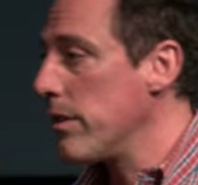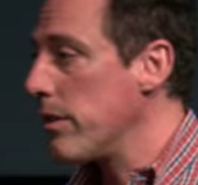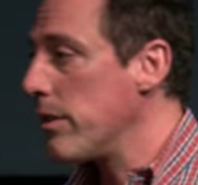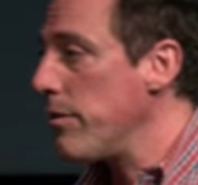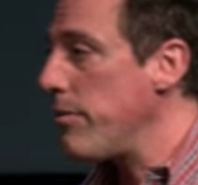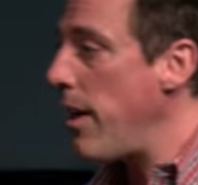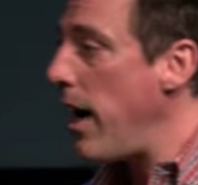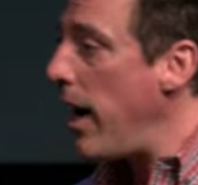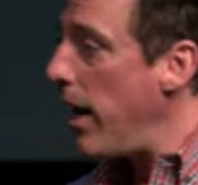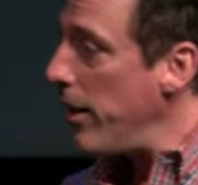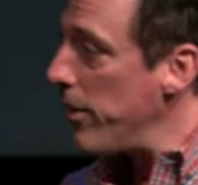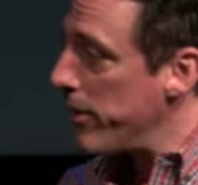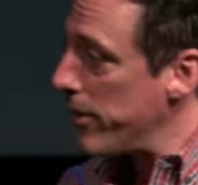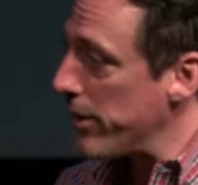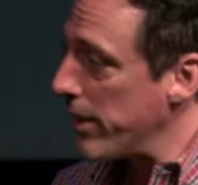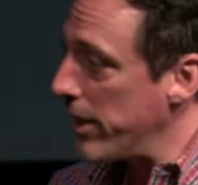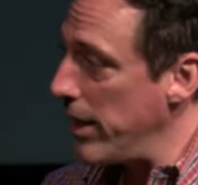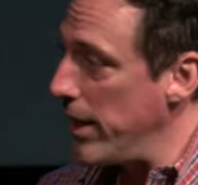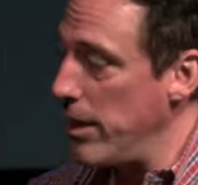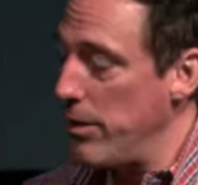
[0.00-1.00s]
the Father
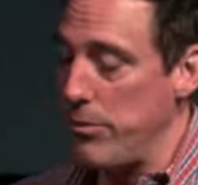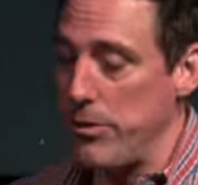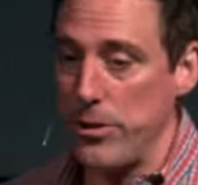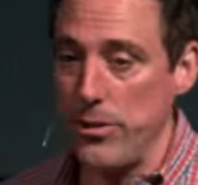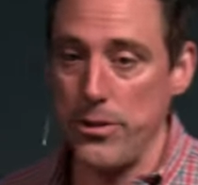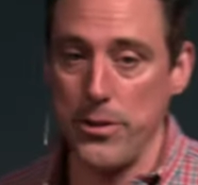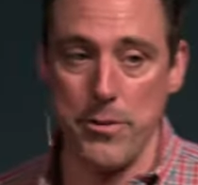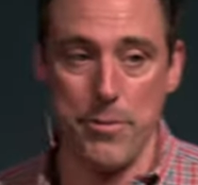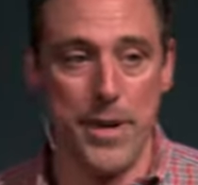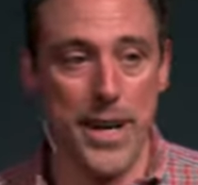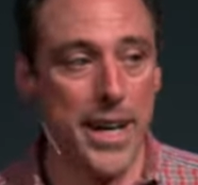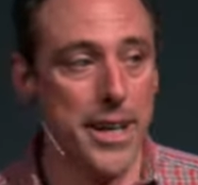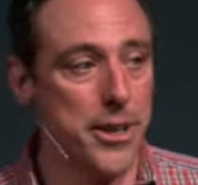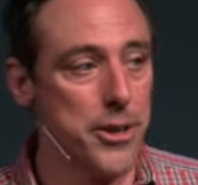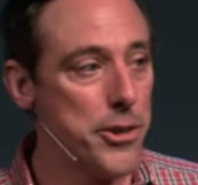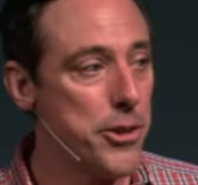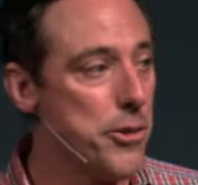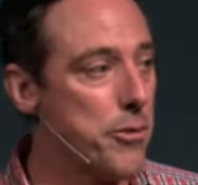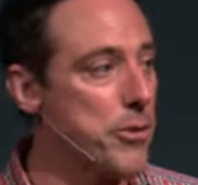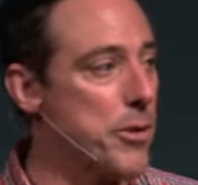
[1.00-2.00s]
gave you the
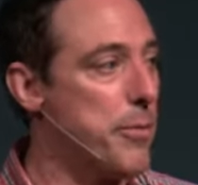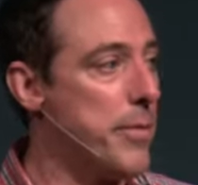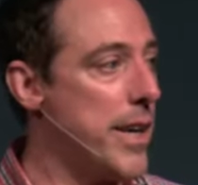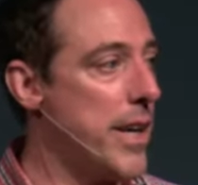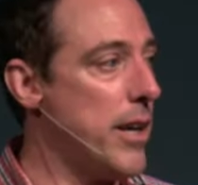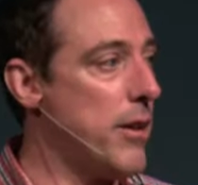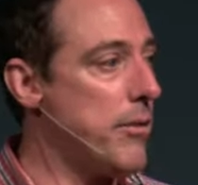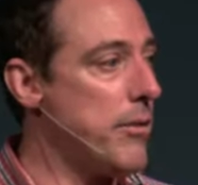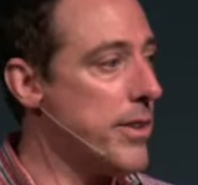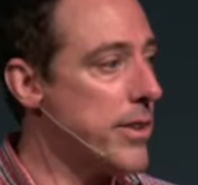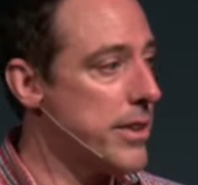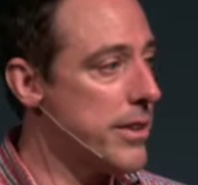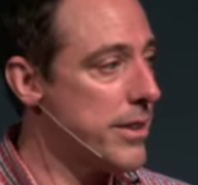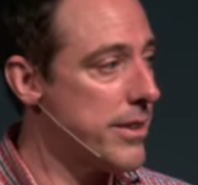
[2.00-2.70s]
manna from heaven.